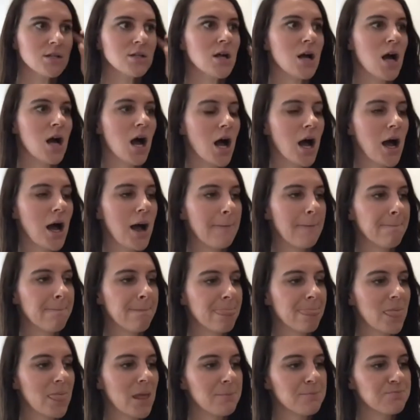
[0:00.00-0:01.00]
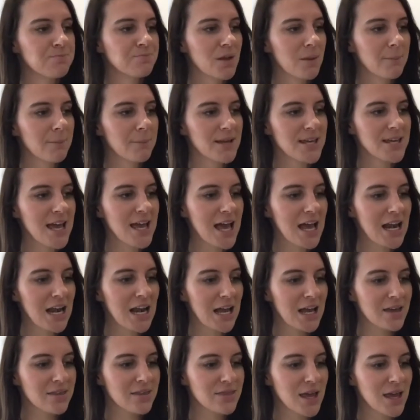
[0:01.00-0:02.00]
But yeah, like
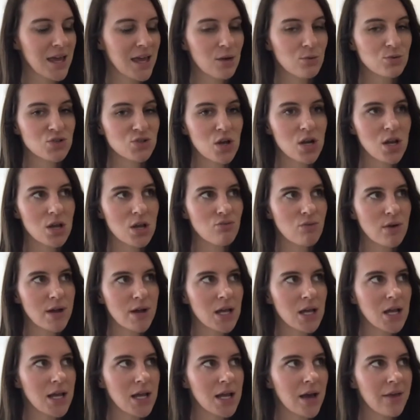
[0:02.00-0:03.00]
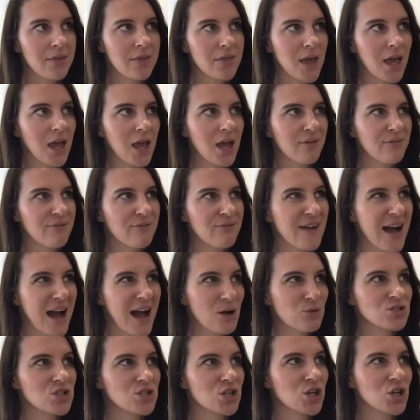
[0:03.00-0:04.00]
I think it was only really, I think I
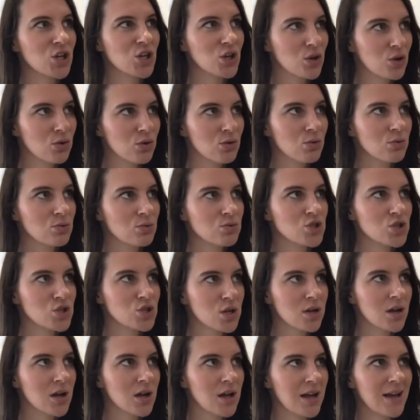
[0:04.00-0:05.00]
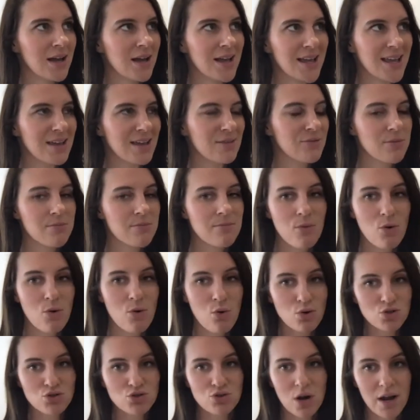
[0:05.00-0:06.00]
found a huge, even
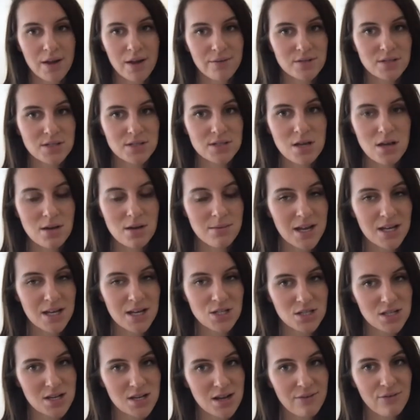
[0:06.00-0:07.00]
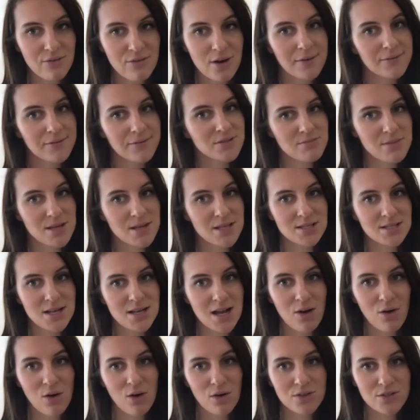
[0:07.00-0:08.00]
more drive and determination than ever after missing
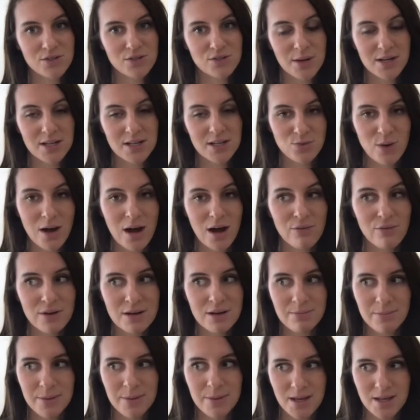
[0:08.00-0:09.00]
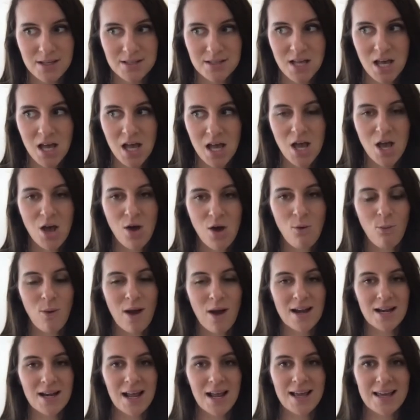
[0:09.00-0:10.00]
out on the 2012 Olympics,
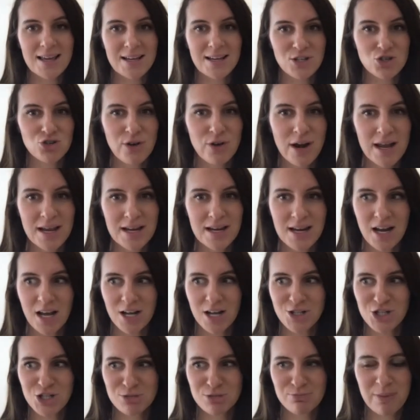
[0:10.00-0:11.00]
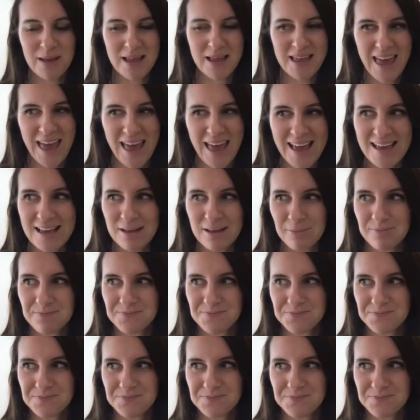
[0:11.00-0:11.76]
when like in training, I just became